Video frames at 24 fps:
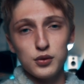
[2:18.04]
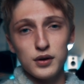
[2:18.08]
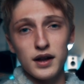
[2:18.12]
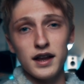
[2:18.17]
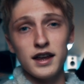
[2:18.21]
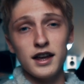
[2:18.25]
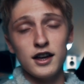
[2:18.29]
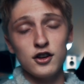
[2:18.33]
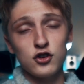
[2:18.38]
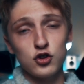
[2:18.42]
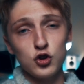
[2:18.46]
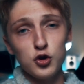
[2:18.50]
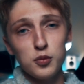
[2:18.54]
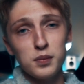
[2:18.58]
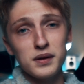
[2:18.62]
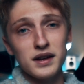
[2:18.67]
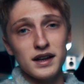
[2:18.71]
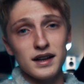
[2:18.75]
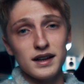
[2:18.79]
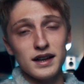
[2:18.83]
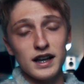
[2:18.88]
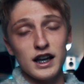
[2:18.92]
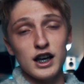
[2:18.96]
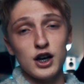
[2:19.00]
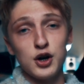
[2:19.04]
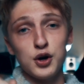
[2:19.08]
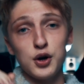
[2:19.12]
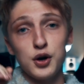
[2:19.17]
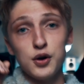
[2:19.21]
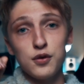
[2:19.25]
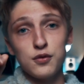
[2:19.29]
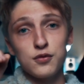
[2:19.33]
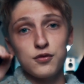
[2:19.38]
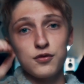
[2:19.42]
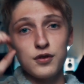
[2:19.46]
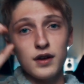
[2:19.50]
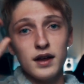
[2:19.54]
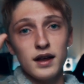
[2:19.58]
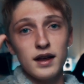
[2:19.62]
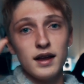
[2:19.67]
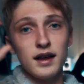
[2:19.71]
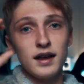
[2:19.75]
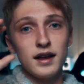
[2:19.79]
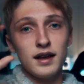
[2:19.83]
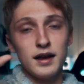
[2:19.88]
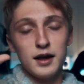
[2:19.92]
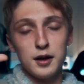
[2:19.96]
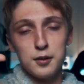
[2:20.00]
will create a duplicate layer of
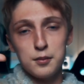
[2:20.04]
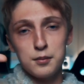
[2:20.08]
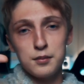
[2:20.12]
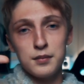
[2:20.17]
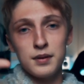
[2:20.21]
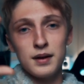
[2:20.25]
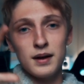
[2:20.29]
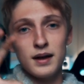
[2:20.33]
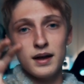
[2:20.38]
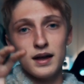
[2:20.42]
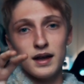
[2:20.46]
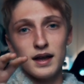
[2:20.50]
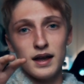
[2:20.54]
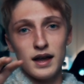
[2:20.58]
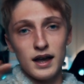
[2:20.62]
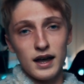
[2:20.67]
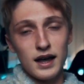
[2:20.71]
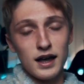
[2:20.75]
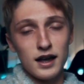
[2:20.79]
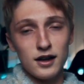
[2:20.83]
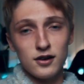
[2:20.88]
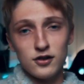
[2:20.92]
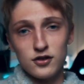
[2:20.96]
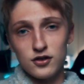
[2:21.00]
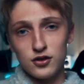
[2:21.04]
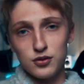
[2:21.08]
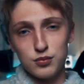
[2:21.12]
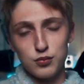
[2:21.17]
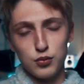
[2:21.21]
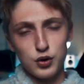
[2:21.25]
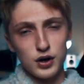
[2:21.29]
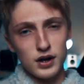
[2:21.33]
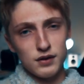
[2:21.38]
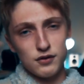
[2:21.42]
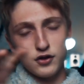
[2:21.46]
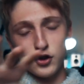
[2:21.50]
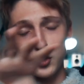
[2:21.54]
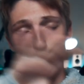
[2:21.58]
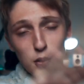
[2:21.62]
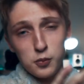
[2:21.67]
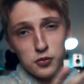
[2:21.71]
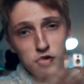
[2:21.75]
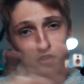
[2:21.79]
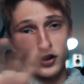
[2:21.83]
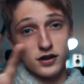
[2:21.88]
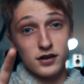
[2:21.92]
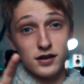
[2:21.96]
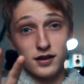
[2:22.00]
him and whatever the
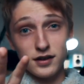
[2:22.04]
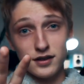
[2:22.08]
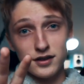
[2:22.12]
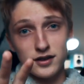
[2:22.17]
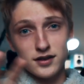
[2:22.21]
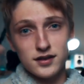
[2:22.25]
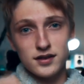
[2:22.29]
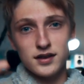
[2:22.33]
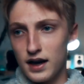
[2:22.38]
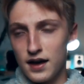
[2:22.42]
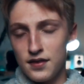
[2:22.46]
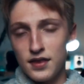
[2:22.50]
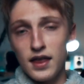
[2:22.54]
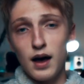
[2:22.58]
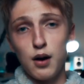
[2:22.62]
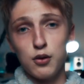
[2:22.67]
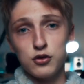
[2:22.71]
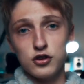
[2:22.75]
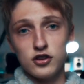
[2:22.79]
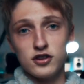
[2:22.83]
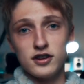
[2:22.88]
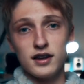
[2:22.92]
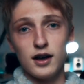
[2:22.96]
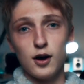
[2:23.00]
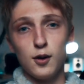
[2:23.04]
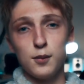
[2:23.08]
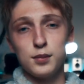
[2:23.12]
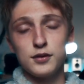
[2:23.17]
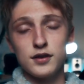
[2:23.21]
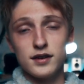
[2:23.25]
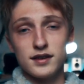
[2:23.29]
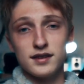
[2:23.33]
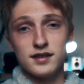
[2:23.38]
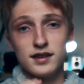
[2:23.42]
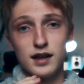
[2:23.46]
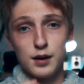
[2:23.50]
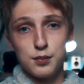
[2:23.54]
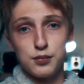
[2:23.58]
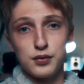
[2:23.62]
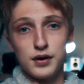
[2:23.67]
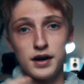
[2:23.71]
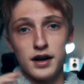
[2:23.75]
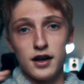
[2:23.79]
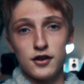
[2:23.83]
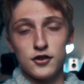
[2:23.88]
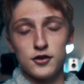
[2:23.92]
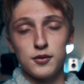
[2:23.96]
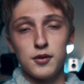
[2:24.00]
object is, and that will just help to
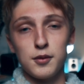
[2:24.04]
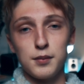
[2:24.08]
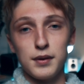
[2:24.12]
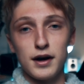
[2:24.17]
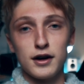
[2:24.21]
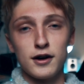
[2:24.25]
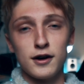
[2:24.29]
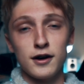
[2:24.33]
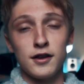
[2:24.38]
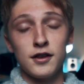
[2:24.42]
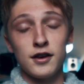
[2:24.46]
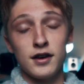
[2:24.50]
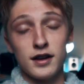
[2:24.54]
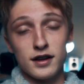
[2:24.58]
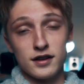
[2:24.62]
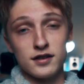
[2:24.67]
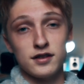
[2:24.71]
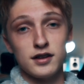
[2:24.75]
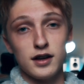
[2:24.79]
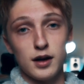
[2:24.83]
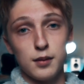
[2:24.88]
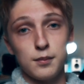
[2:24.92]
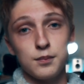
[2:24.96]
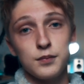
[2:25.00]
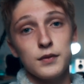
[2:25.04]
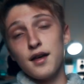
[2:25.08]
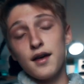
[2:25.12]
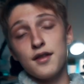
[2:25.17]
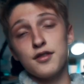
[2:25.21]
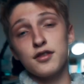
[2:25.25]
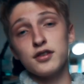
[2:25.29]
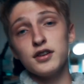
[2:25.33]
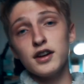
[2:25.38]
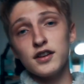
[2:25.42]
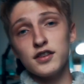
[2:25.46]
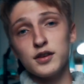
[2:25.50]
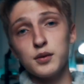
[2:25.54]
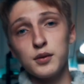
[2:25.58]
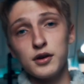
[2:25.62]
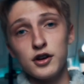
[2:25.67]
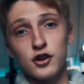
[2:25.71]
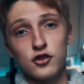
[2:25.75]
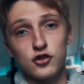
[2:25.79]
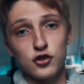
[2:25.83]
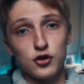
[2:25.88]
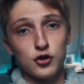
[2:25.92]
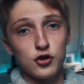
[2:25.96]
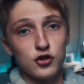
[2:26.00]
separate us from the background in the next step. And the next thing we're
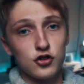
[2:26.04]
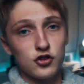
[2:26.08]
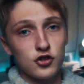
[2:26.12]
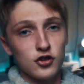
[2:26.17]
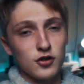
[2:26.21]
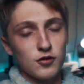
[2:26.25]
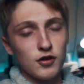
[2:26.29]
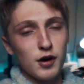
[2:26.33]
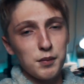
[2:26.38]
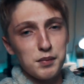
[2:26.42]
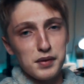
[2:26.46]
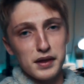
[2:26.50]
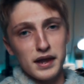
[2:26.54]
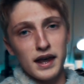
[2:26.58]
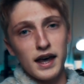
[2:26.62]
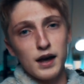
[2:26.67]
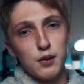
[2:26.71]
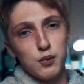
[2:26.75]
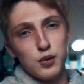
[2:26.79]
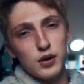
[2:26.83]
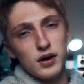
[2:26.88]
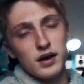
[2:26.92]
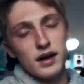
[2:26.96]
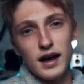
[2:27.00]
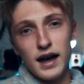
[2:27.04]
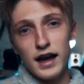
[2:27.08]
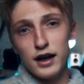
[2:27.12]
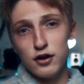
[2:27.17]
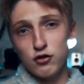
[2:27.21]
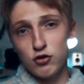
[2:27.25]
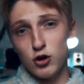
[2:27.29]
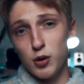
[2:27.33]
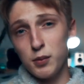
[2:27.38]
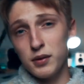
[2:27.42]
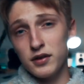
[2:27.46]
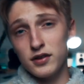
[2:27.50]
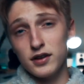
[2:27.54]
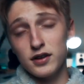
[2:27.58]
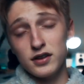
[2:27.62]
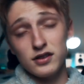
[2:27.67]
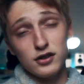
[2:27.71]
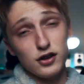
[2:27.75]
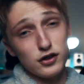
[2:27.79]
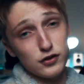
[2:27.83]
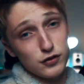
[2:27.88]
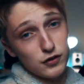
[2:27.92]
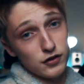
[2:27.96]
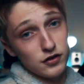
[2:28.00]
going to do to replicate what Aidin Robbins does in
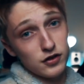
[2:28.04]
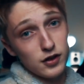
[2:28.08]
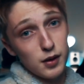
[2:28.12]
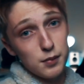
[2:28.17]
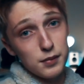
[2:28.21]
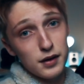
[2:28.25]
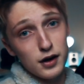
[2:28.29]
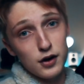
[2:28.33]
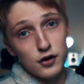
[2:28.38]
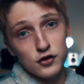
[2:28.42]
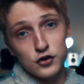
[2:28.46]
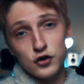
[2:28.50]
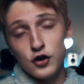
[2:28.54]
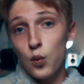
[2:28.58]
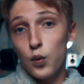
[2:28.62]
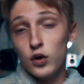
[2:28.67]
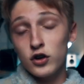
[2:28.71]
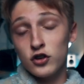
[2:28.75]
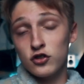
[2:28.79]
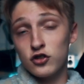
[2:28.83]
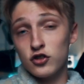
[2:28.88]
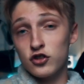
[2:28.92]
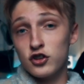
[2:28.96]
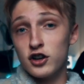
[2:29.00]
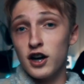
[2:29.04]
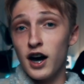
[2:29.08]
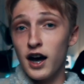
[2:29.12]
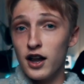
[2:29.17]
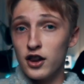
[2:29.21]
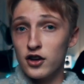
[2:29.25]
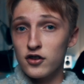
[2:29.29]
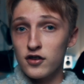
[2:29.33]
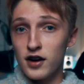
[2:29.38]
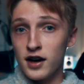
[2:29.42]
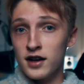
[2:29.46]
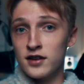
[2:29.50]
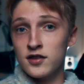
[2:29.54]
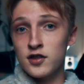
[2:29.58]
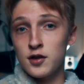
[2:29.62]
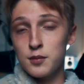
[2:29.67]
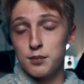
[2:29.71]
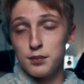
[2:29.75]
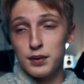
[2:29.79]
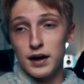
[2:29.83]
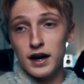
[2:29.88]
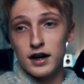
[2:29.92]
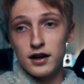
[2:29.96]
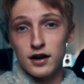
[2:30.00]
a lot of his thumbnails, which is just colorize the
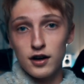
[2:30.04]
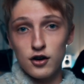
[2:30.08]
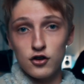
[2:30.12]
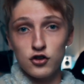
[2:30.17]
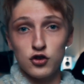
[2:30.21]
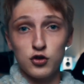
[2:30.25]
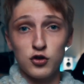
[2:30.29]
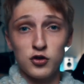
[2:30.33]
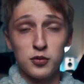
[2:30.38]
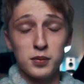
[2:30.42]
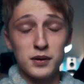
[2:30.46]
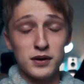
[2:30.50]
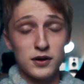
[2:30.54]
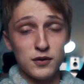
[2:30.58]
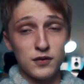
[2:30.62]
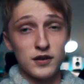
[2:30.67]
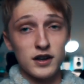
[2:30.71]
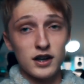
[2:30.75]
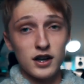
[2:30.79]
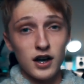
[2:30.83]
background to a specific